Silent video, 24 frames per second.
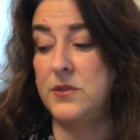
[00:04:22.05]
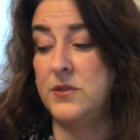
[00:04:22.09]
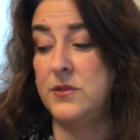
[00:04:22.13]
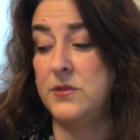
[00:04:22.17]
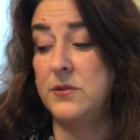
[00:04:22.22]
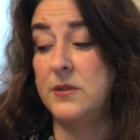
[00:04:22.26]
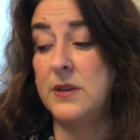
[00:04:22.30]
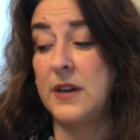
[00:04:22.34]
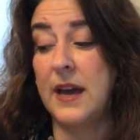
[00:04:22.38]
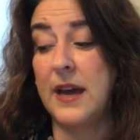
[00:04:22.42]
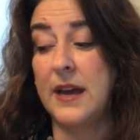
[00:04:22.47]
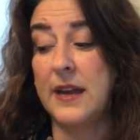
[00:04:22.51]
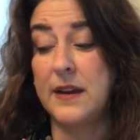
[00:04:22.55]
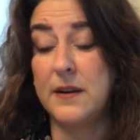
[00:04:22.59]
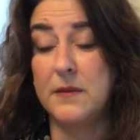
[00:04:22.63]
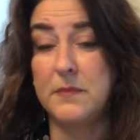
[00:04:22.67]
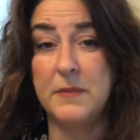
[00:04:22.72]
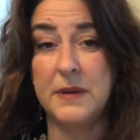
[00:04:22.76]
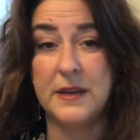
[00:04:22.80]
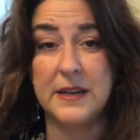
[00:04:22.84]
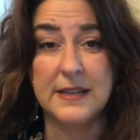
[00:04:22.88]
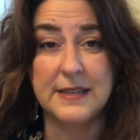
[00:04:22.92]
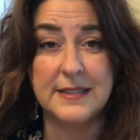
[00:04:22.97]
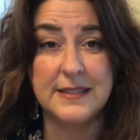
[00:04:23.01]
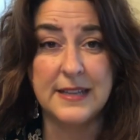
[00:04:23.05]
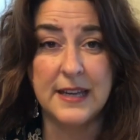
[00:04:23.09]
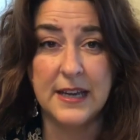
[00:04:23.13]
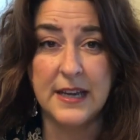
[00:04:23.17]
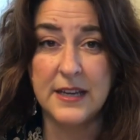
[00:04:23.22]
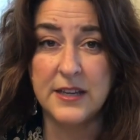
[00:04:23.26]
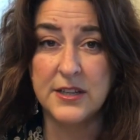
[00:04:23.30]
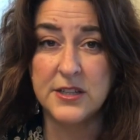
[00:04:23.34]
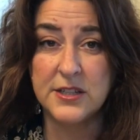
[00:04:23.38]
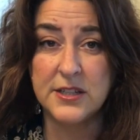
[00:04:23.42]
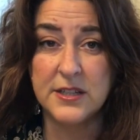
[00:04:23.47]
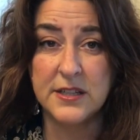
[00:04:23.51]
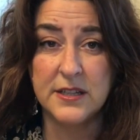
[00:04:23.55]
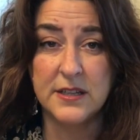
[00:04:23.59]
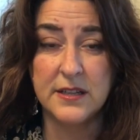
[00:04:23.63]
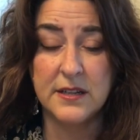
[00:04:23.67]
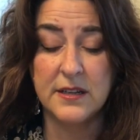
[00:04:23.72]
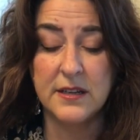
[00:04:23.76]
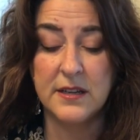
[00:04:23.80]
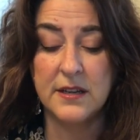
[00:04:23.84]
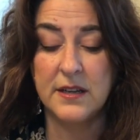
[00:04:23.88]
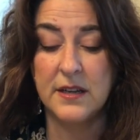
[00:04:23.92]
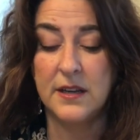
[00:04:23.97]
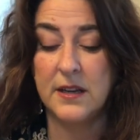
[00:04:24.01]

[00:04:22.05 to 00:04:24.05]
do guided meditation,